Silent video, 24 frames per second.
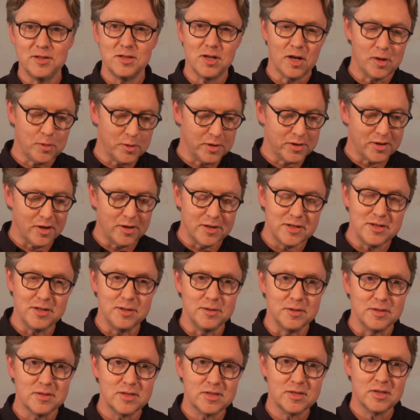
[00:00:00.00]
and talk with
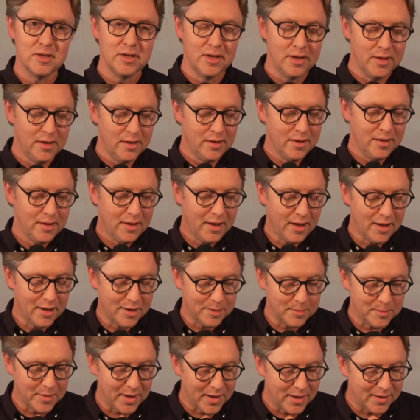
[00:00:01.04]
cartoons.
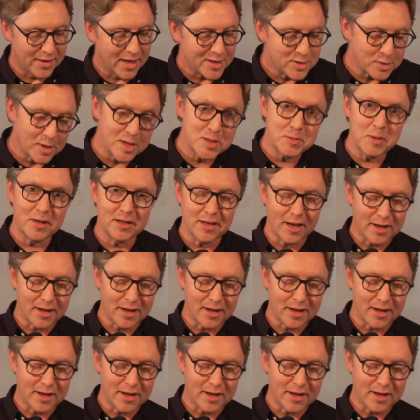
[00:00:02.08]
Um, and that's what I spent a